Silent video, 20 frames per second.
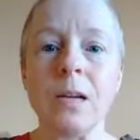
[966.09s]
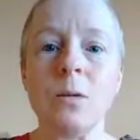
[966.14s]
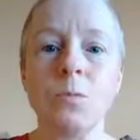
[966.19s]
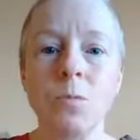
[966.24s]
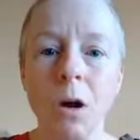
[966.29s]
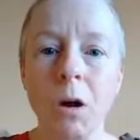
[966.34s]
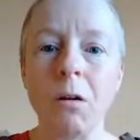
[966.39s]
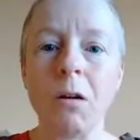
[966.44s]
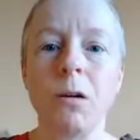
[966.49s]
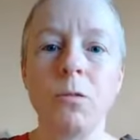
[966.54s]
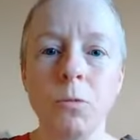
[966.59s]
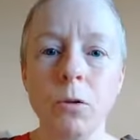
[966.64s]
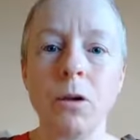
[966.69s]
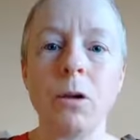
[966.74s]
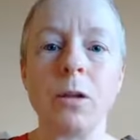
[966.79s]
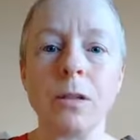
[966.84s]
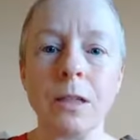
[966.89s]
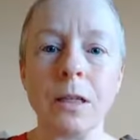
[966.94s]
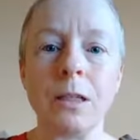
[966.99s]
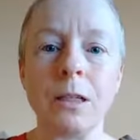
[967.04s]
and worry
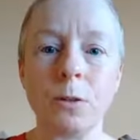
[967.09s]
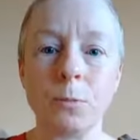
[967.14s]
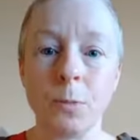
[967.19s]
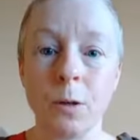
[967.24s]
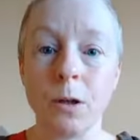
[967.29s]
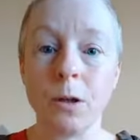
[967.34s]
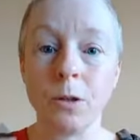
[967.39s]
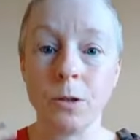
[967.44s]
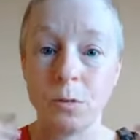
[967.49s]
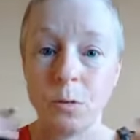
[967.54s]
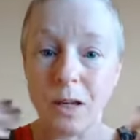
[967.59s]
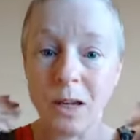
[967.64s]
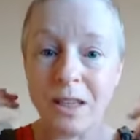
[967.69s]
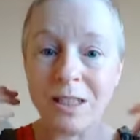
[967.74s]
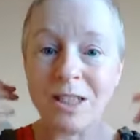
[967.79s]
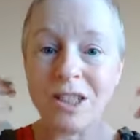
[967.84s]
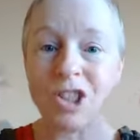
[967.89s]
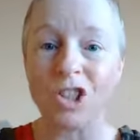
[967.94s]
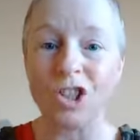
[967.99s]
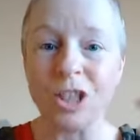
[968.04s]
works, and it's because we
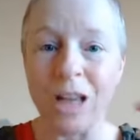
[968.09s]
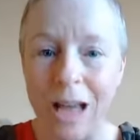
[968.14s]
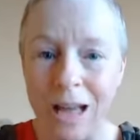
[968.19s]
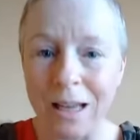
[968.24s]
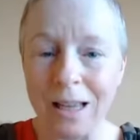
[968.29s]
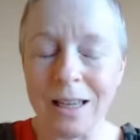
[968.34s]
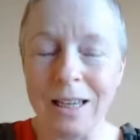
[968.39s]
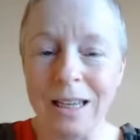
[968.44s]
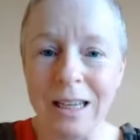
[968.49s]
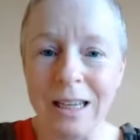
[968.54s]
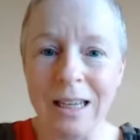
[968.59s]
get stuck